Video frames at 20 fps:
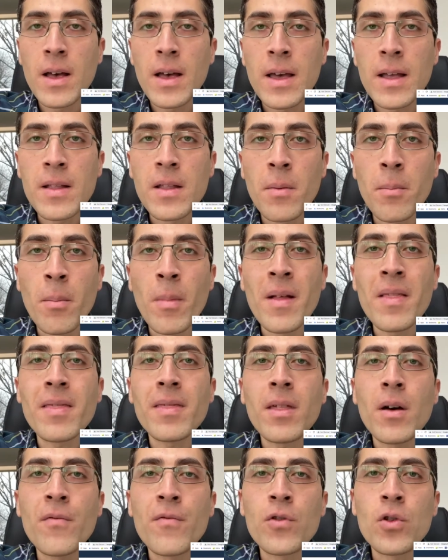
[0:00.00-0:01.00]
in the
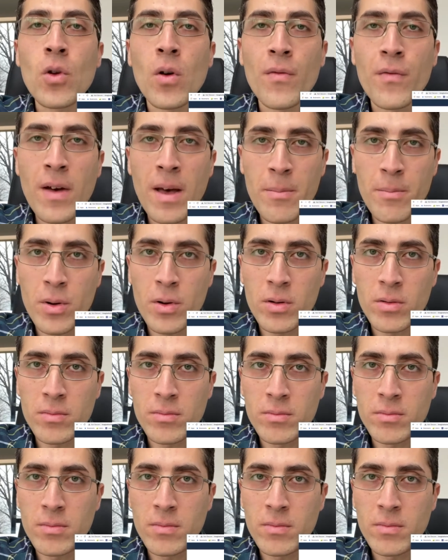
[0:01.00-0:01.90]
month of November.